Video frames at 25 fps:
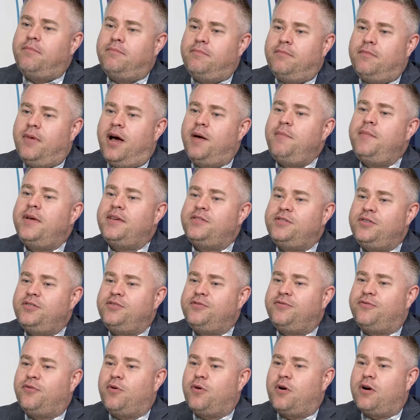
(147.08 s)
My message
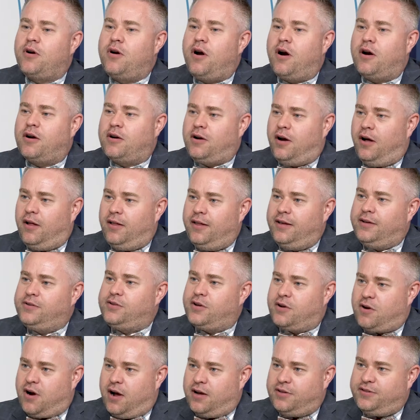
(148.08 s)
for our colleagues
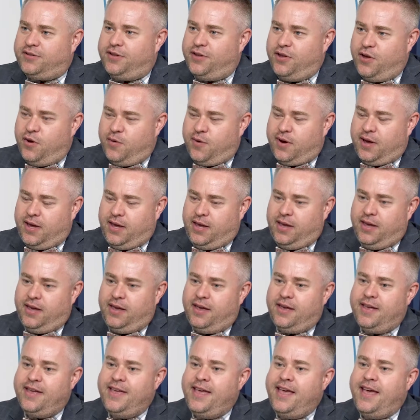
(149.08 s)
across the
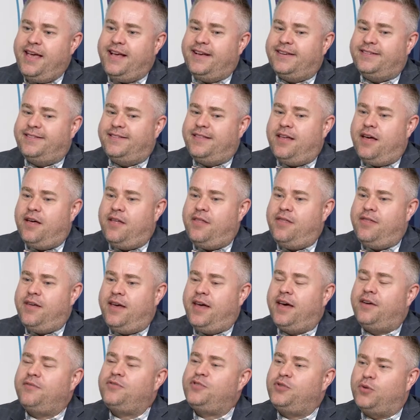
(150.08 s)
UAE is that they
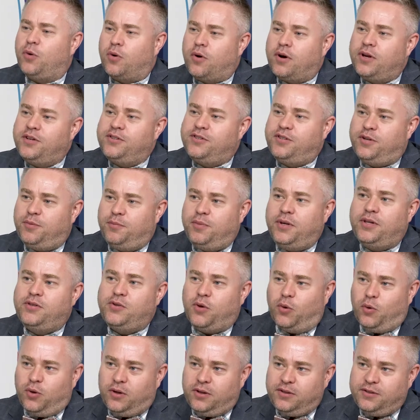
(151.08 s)
have stories to be
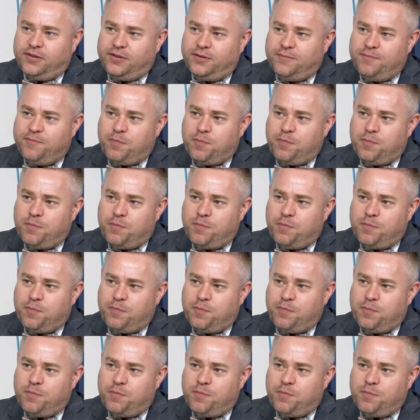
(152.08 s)
told.